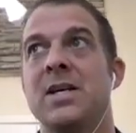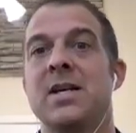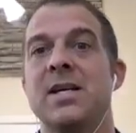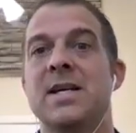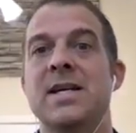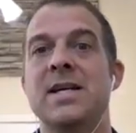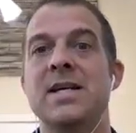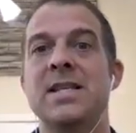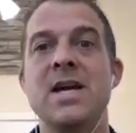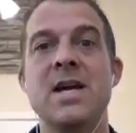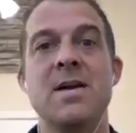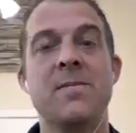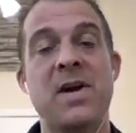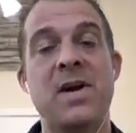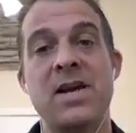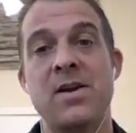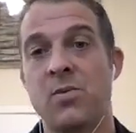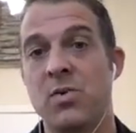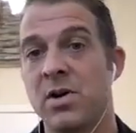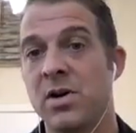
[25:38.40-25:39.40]
And that
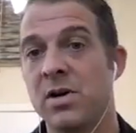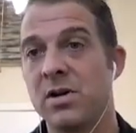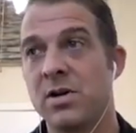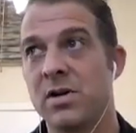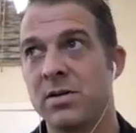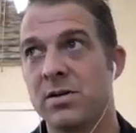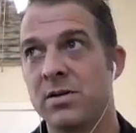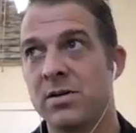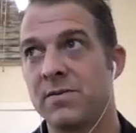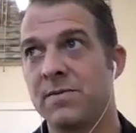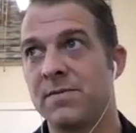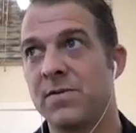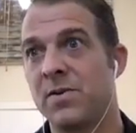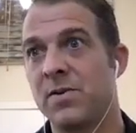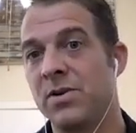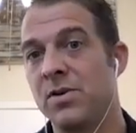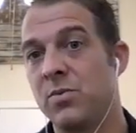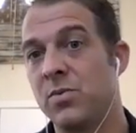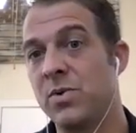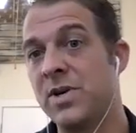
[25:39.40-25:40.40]
might work for
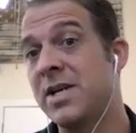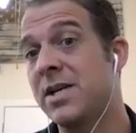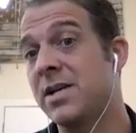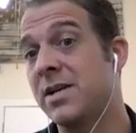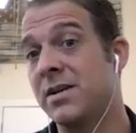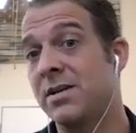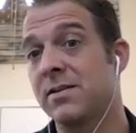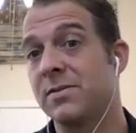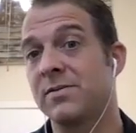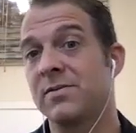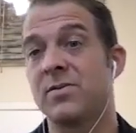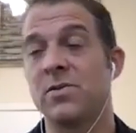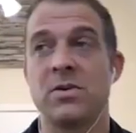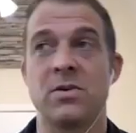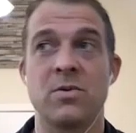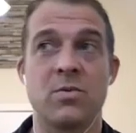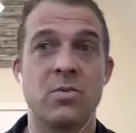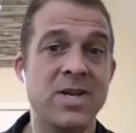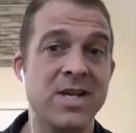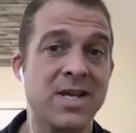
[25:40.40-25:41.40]
a week, for
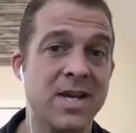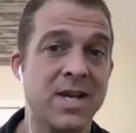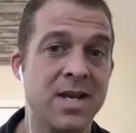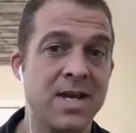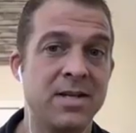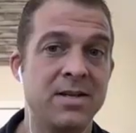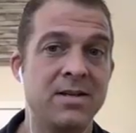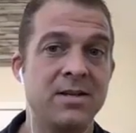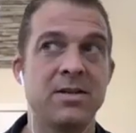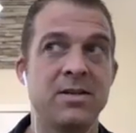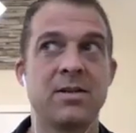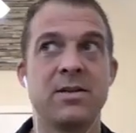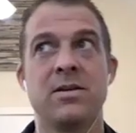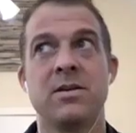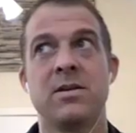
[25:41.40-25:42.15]
a weekend,